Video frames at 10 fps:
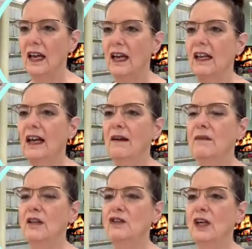and I'm
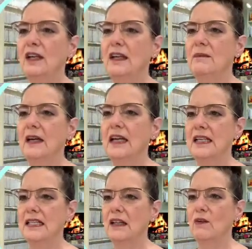going to try to get my
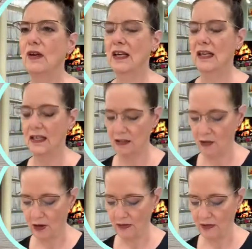hands out of the way, and I
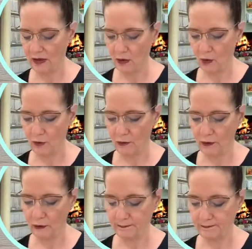cross it over.